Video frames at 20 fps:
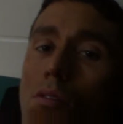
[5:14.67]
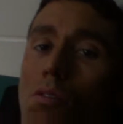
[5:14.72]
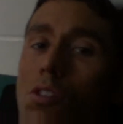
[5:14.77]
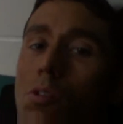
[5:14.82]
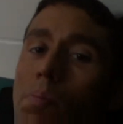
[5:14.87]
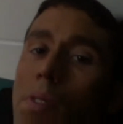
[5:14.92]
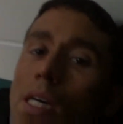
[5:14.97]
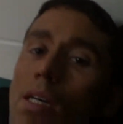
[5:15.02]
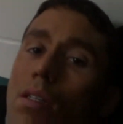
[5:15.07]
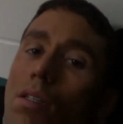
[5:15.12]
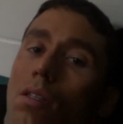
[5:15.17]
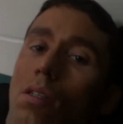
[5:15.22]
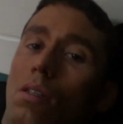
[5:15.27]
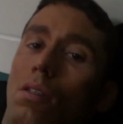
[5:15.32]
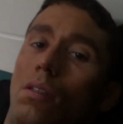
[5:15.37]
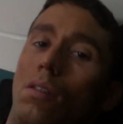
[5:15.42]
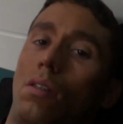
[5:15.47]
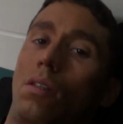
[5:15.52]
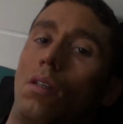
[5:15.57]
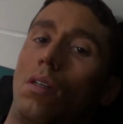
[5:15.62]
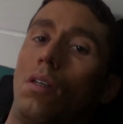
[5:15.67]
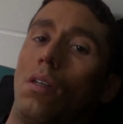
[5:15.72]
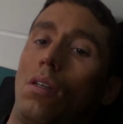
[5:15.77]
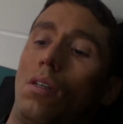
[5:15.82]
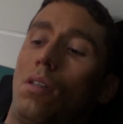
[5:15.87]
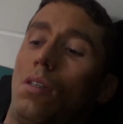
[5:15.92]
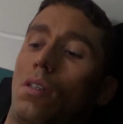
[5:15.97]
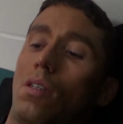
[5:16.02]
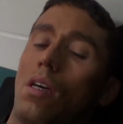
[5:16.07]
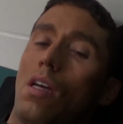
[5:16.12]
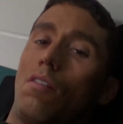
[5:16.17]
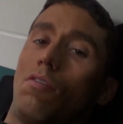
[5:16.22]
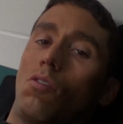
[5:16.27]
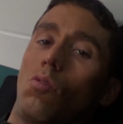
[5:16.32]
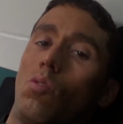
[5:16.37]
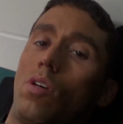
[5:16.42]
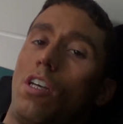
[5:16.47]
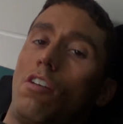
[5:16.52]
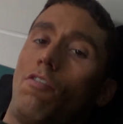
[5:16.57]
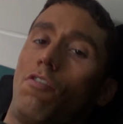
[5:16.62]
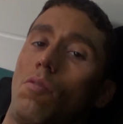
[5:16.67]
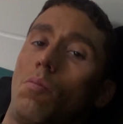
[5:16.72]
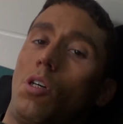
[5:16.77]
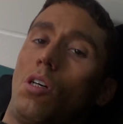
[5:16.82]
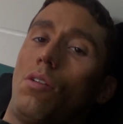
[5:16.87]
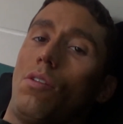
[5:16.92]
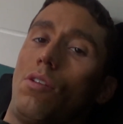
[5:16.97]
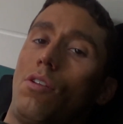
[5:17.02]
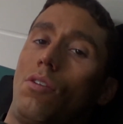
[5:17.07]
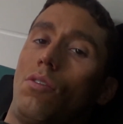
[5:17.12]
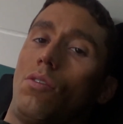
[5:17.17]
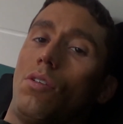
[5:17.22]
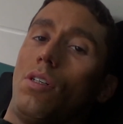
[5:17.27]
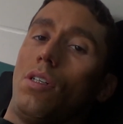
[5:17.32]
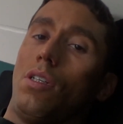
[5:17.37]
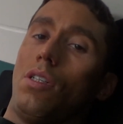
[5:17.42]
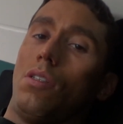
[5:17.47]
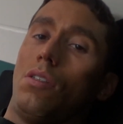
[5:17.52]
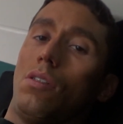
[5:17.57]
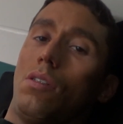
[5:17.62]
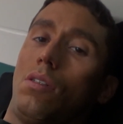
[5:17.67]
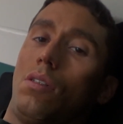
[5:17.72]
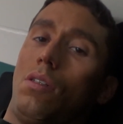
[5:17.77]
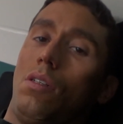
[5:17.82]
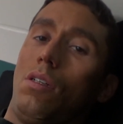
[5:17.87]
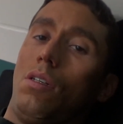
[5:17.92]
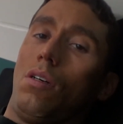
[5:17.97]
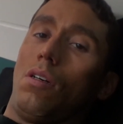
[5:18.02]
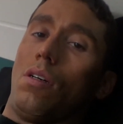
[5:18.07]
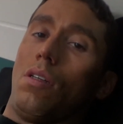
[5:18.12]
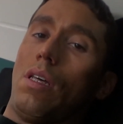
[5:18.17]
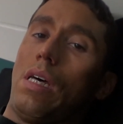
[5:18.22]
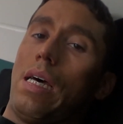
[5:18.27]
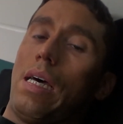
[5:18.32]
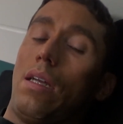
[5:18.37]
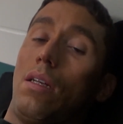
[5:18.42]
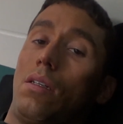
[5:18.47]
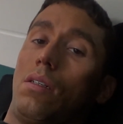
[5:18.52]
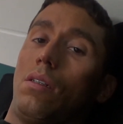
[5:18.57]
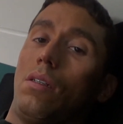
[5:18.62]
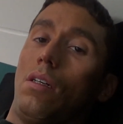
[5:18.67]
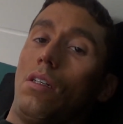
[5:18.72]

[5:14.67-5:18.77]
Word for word: spot here, kind of away from all the noise and, and all that.